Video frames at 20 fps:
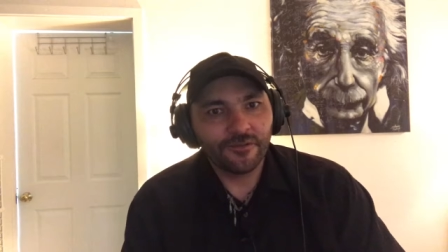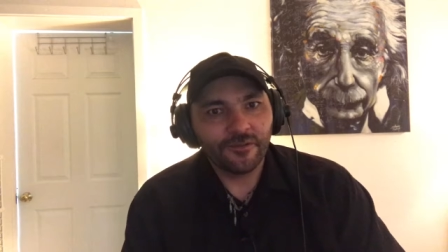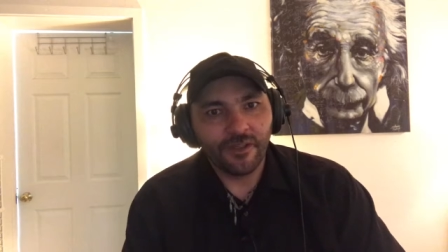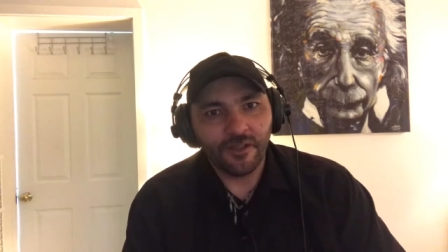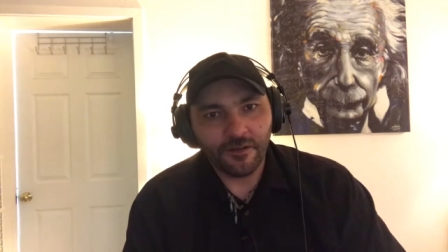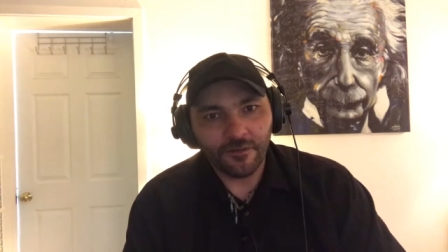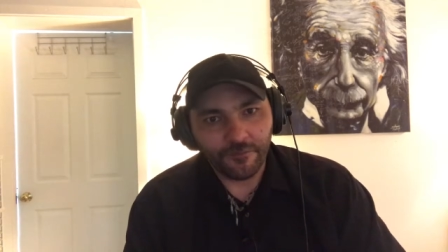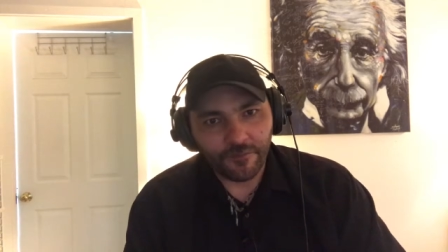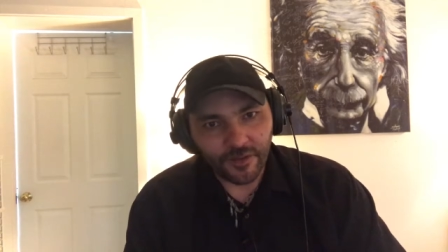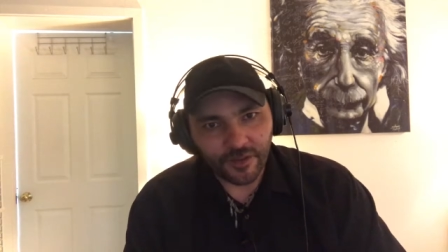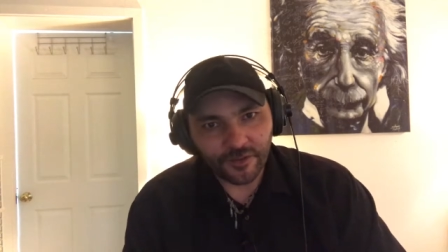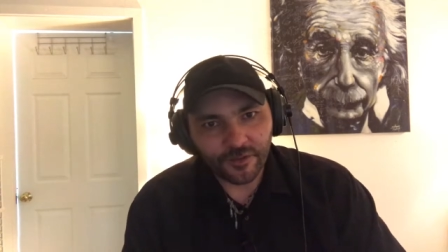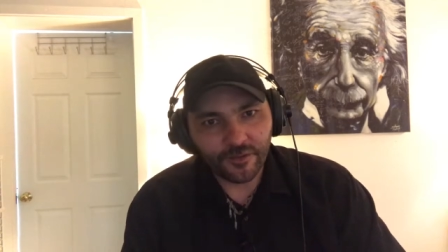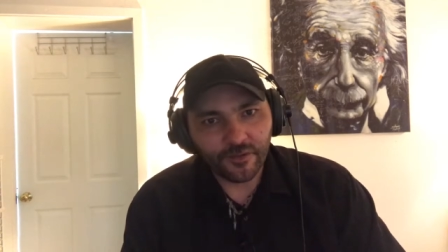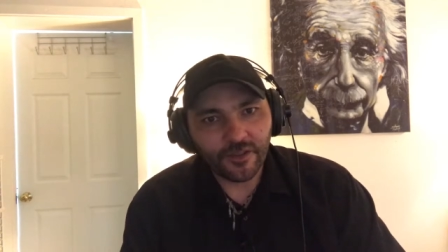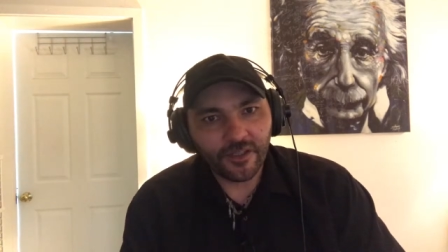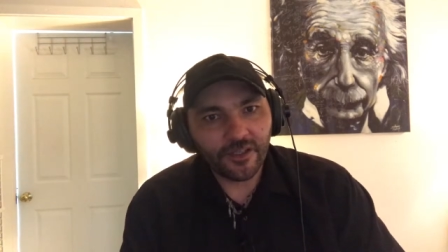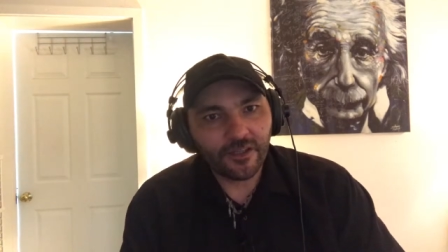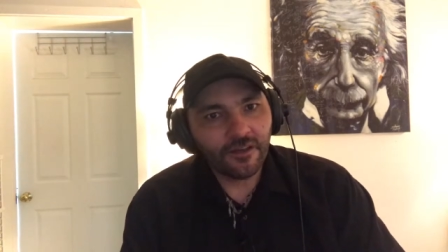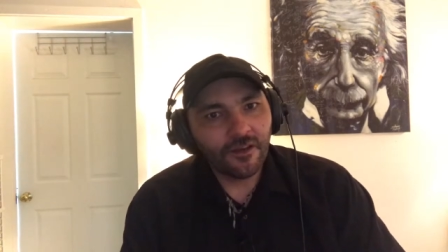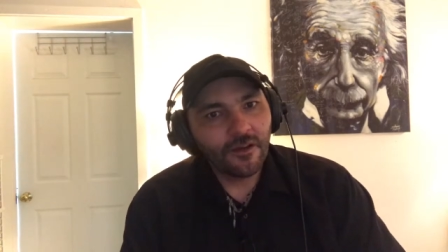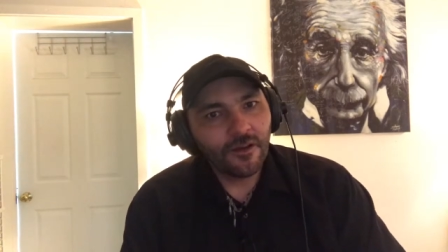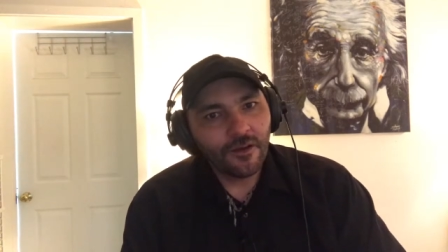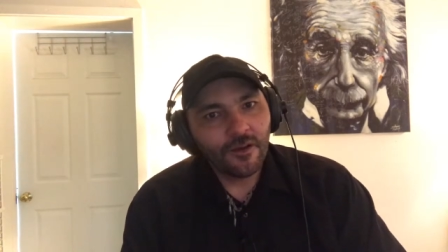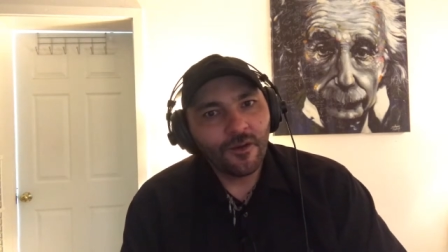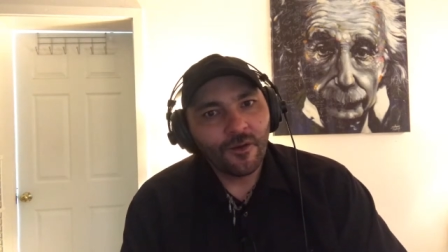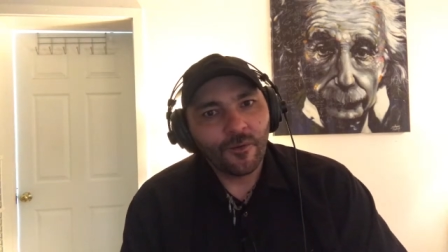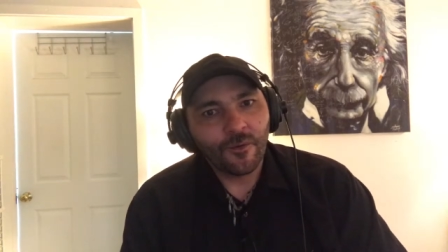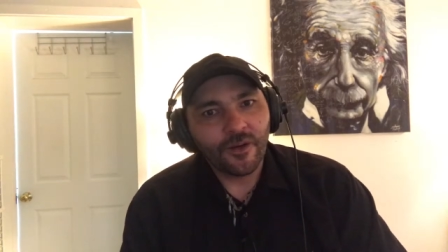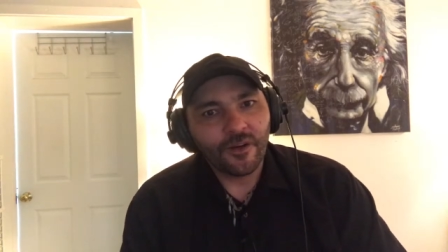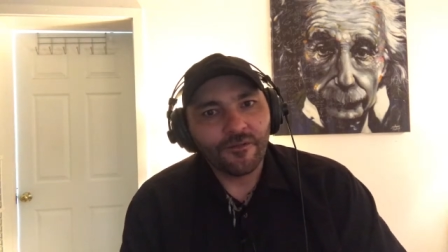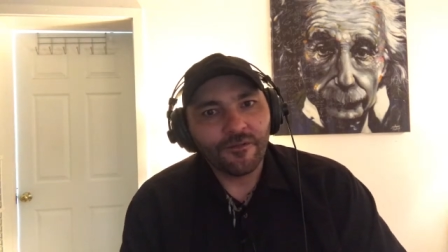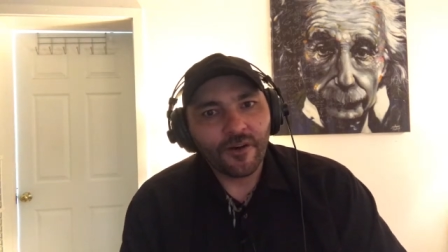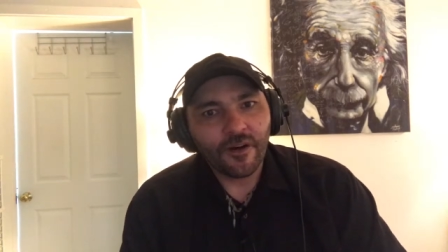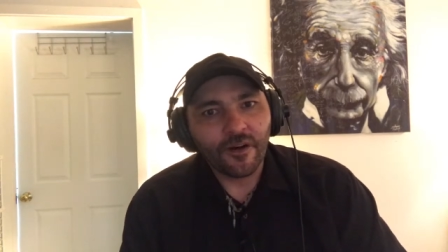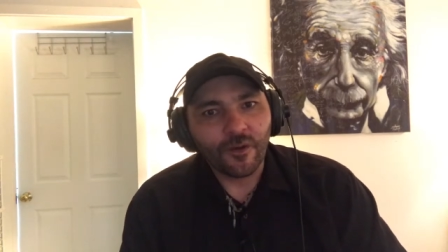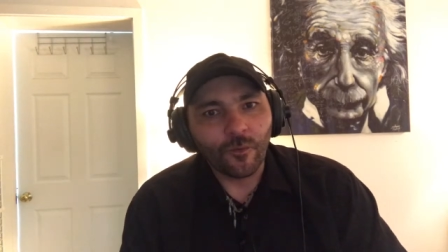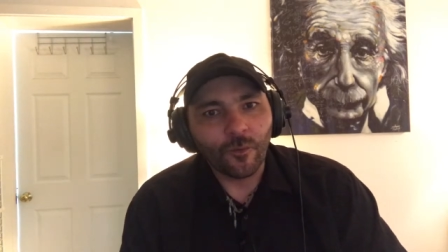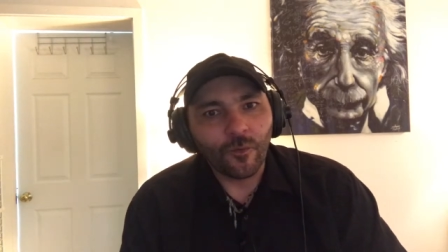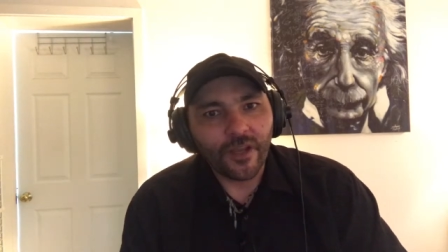Individually, we are
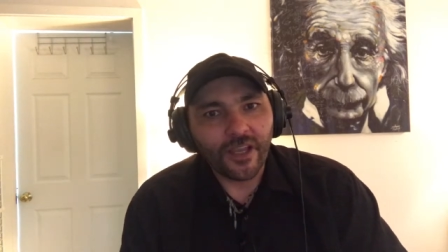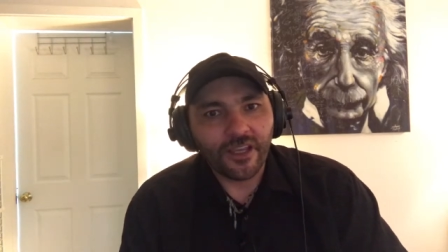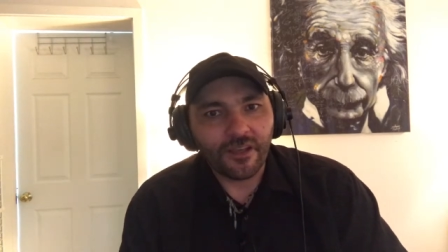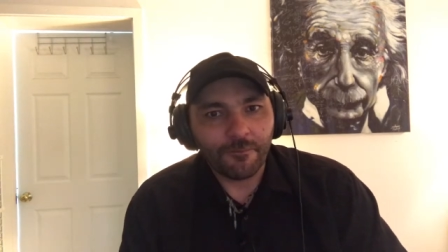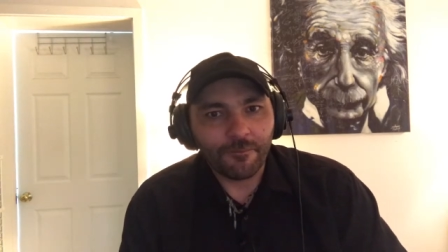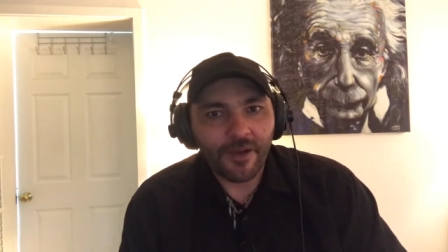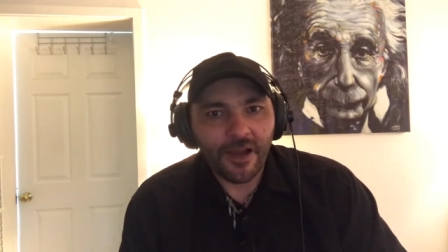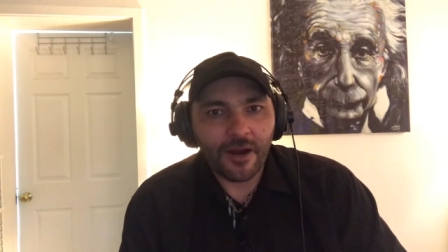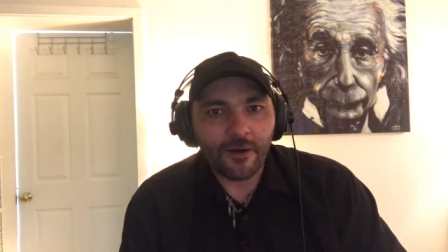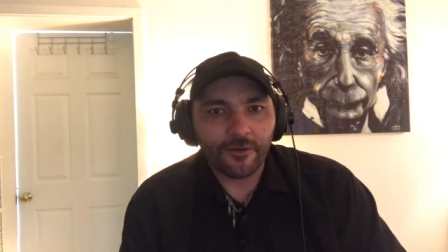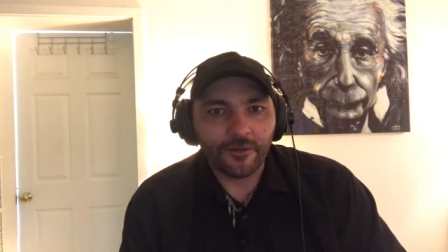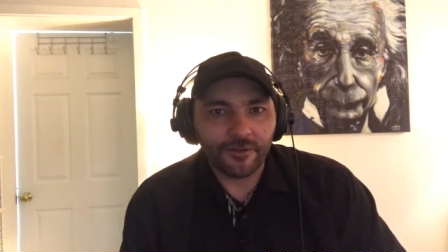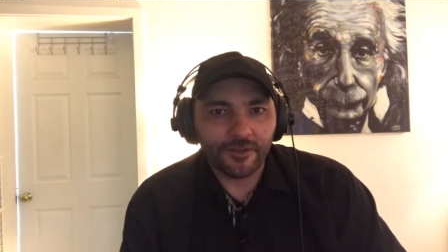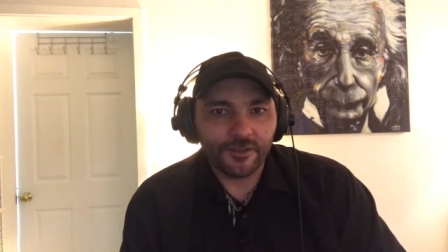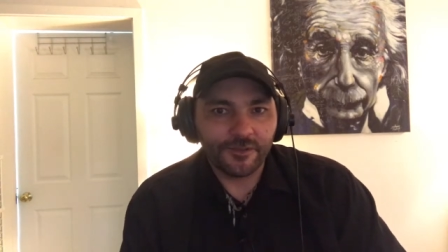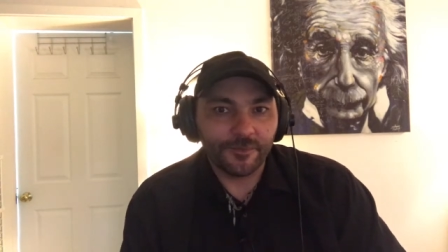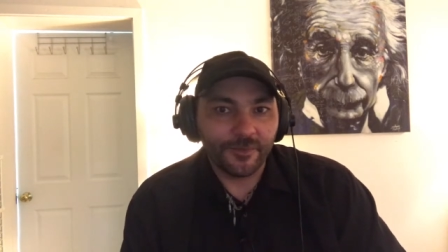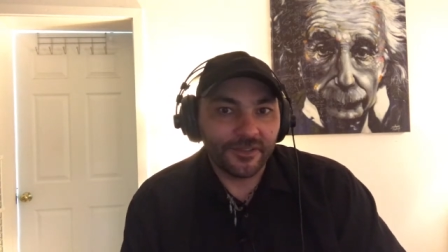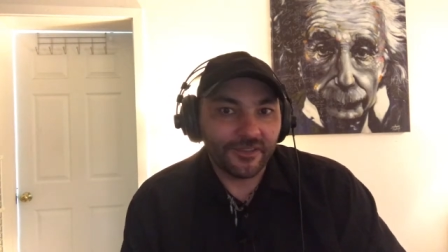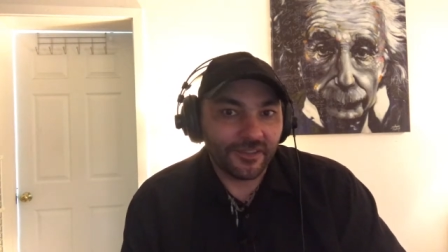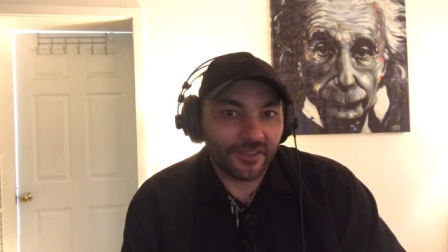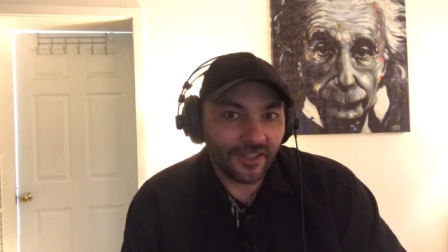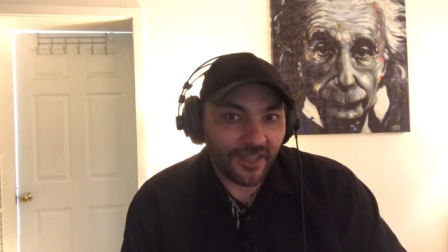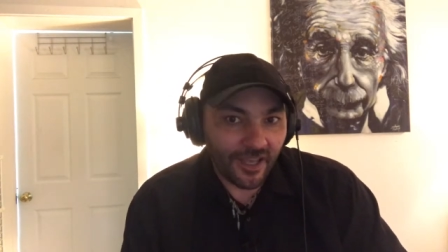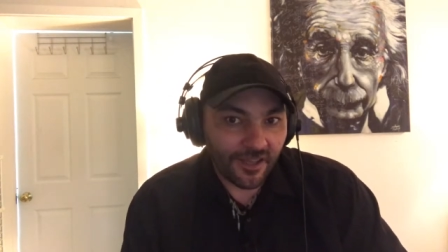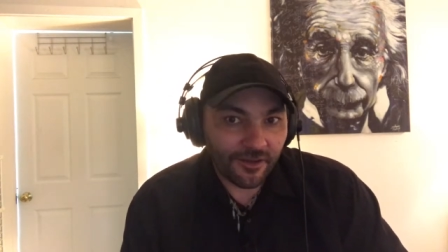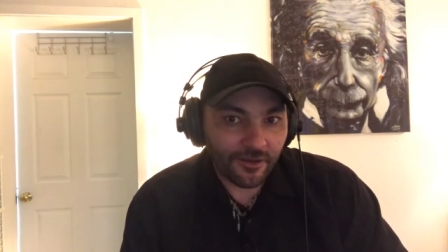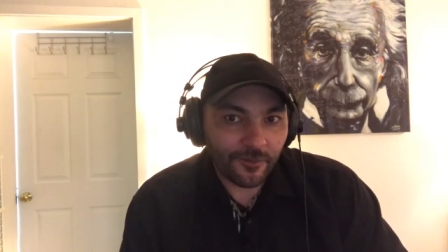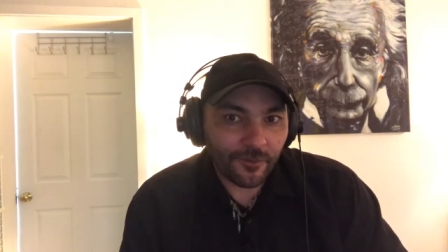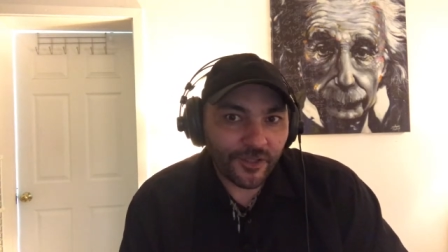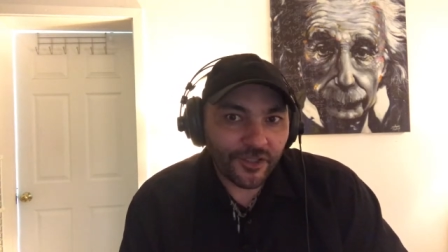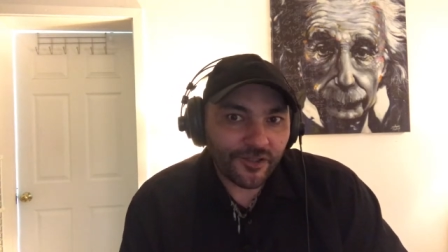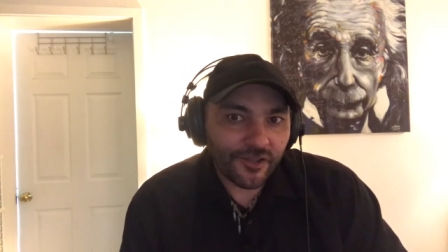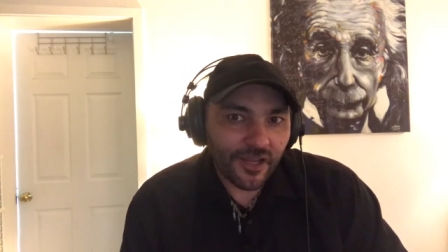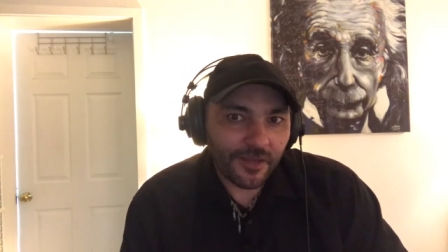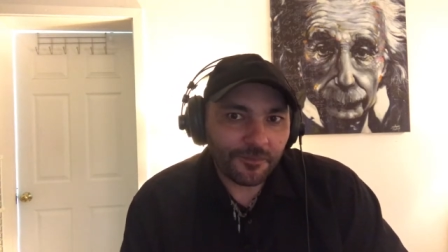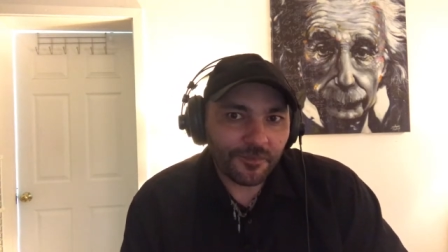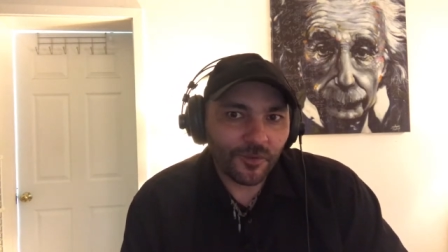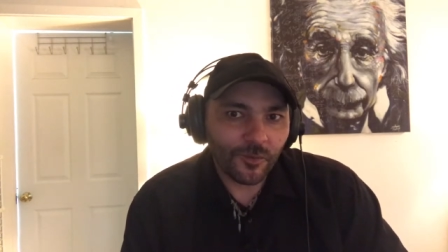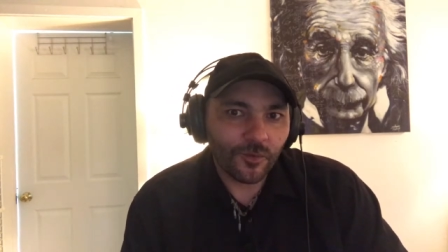very weak and powerless, but together we
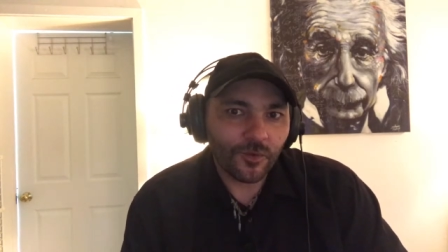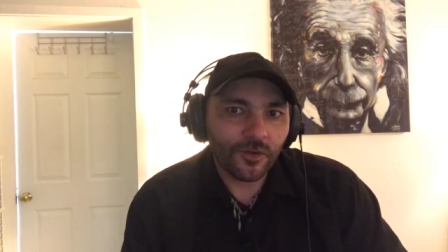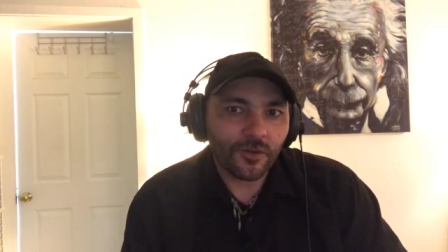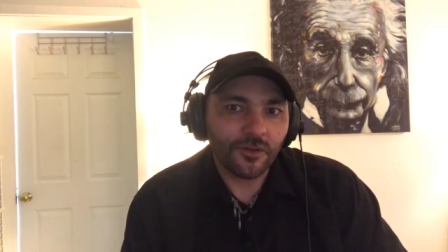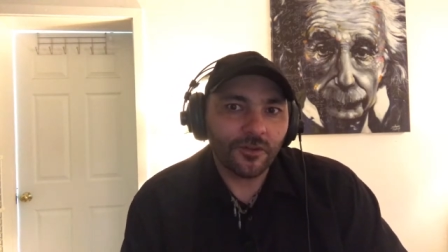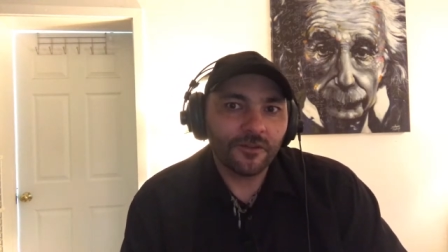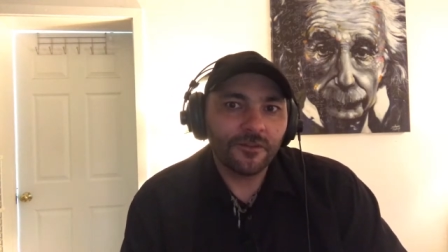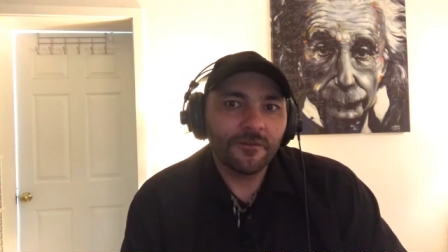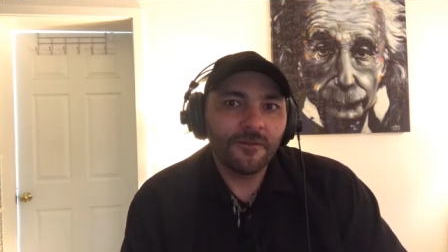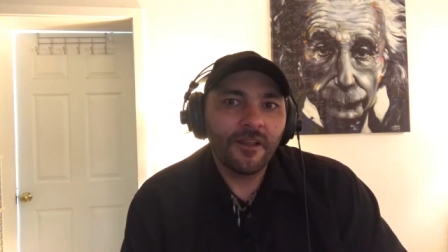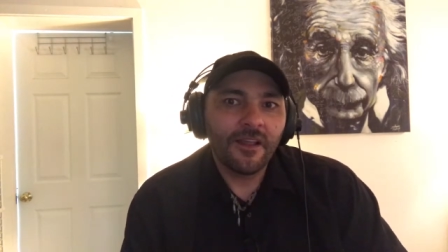shape the world